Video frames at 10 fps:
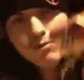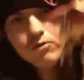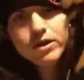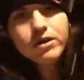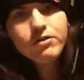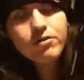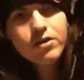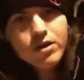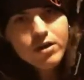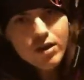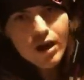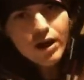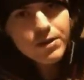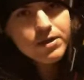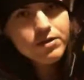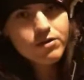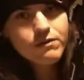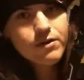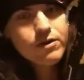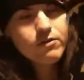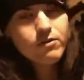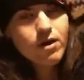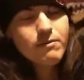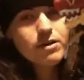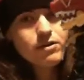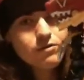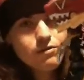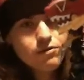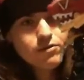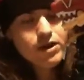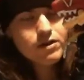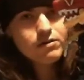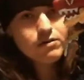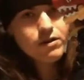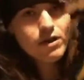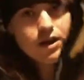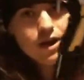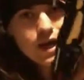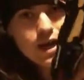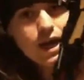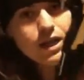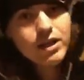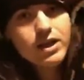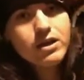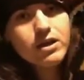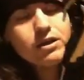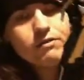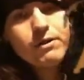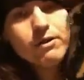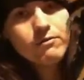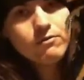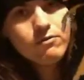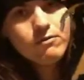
Point is, I think this is a very good combinational set, and I like it. It's very cool.